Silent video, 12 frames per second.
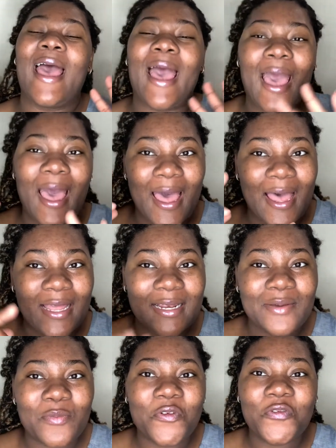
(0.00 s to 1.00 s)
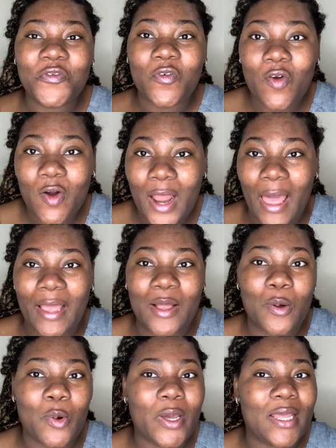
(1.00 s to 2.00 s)
And before I
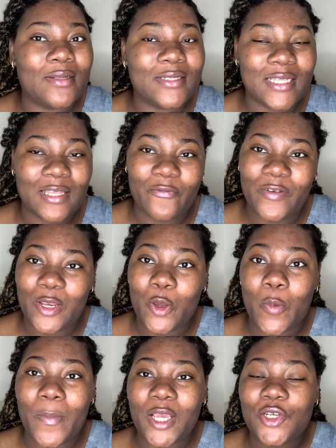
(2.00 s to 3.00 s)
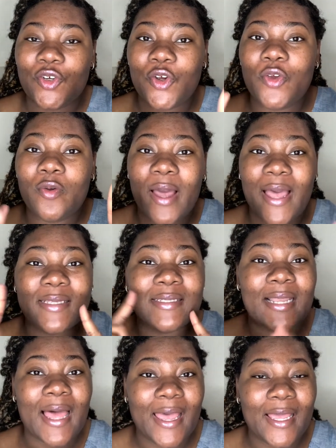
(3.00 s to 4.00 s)
go into the video, make sure you guys
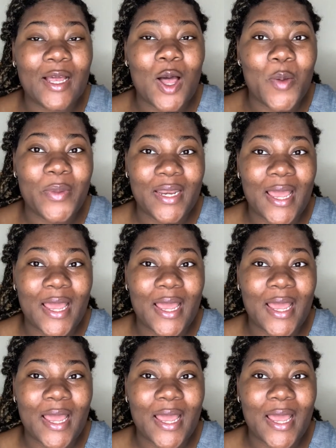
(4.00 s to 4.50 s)
like, comment,